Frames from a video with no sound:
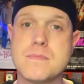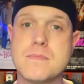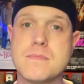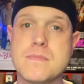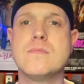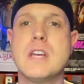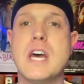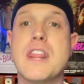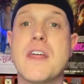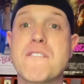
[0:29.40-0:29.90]

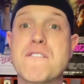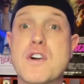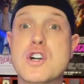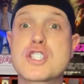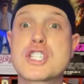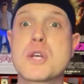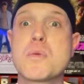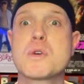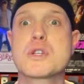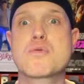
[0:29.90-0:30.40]
And the first
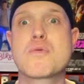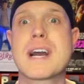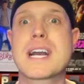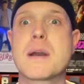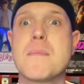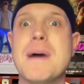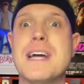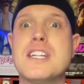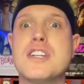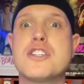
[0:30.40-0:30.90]
thing was
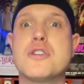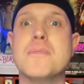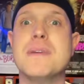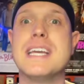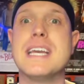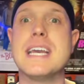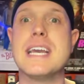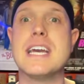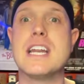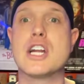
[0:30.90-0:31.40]
recommended to me
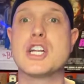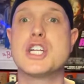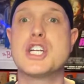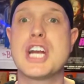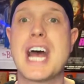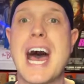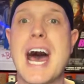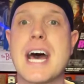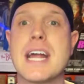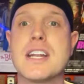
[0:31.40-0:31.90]
in a
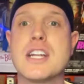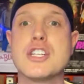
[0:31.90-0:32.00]
chat